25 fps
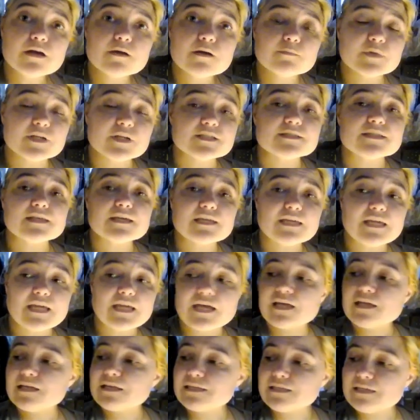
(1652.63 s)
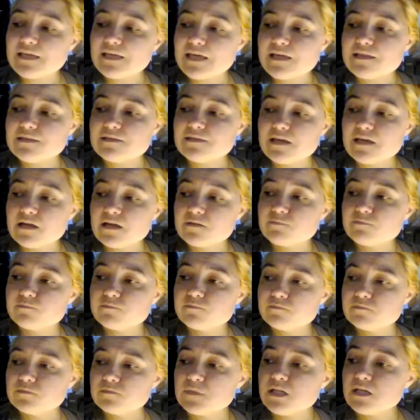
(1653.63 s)
because they can't get that.
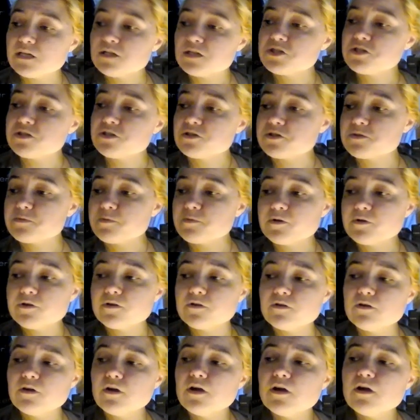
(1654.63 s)
That actually looks pretty good.